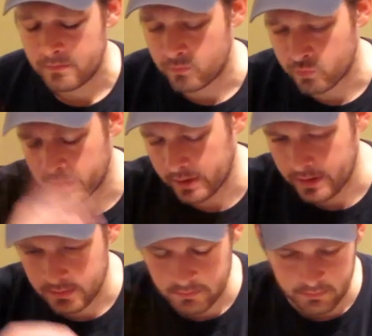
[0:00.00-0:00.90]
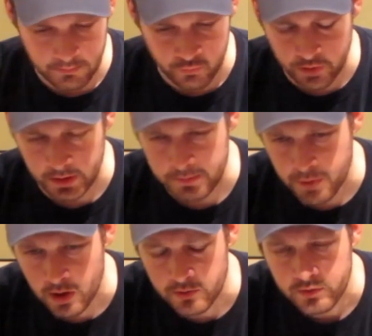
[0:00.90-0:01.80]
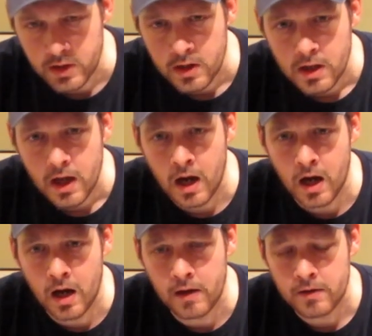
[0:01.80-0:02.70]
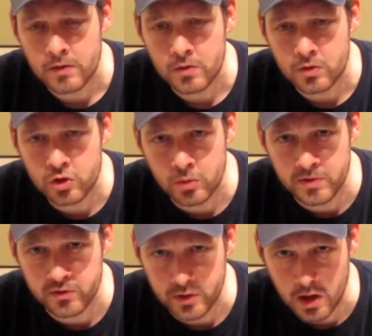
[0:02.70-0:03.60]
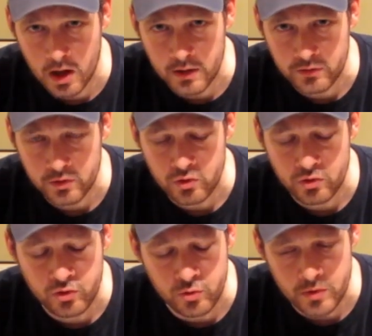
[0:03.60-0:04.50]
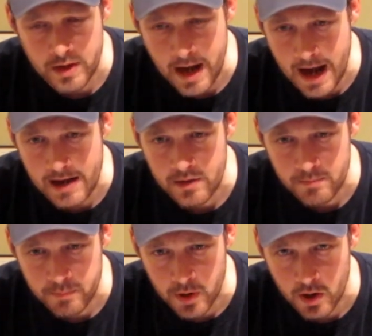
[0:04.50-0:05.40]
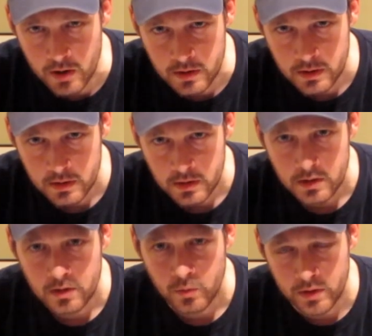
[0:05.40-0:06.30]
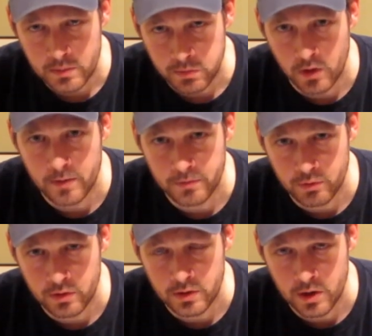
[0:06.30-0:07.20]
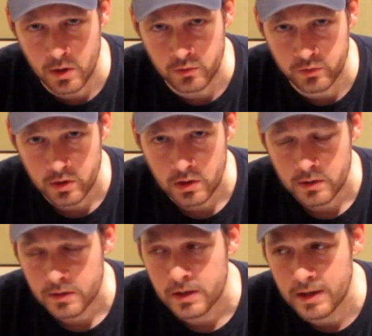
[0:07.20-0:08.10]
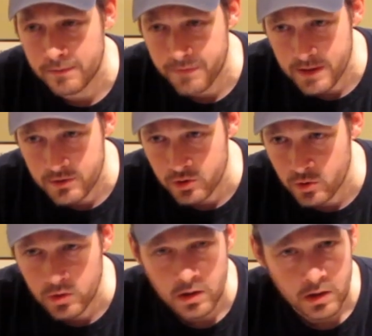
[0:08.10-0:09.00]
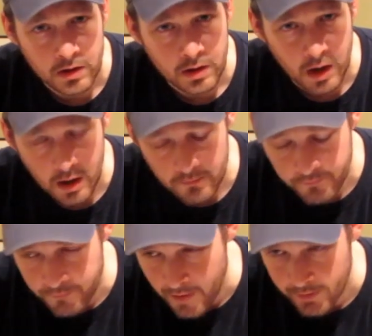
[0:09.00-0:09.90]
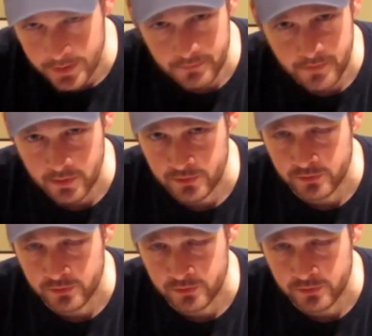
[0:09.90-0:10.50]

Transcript: Really, really burns. Cuban cigars do not burn when you blow them through your nose. If they do, very, very